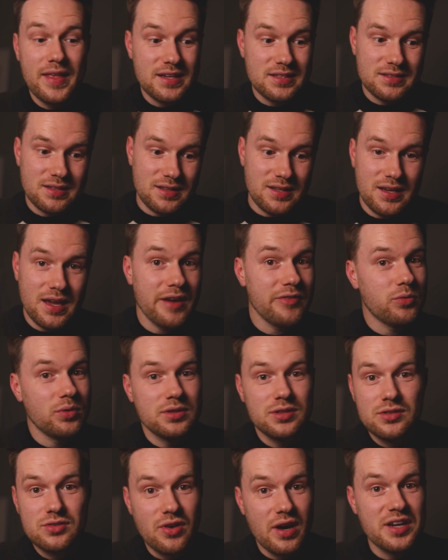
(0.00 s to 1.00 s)
And that's the thing,
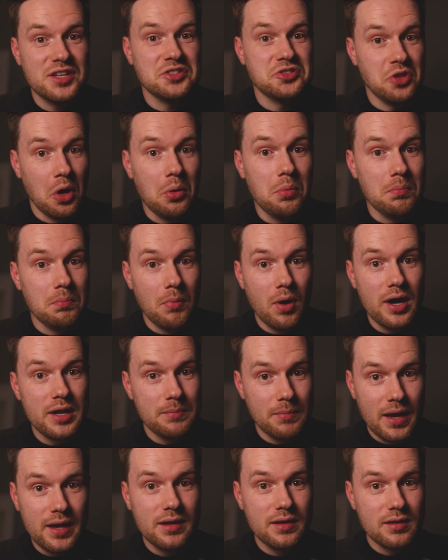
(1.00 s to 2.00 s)
F1 designers don't
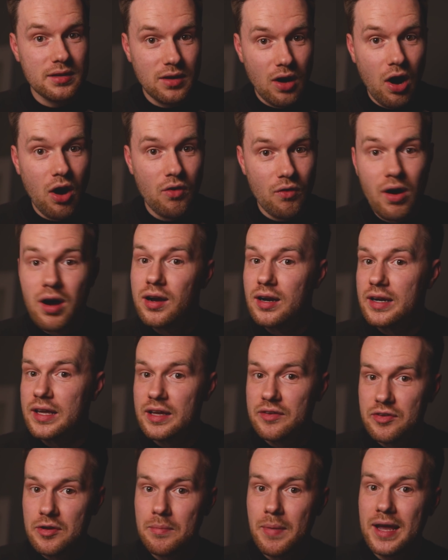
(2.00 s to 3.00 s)
mind making a car ugly
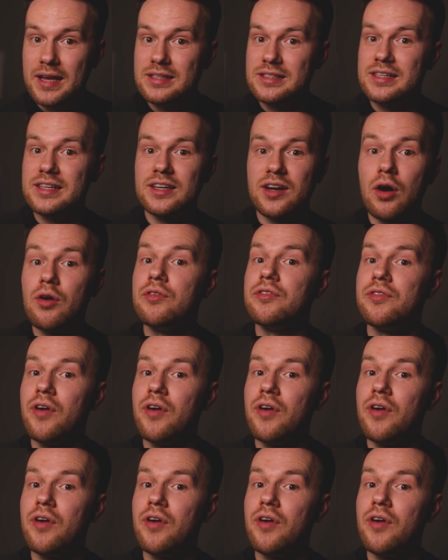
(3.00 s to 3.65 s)
if it makes it go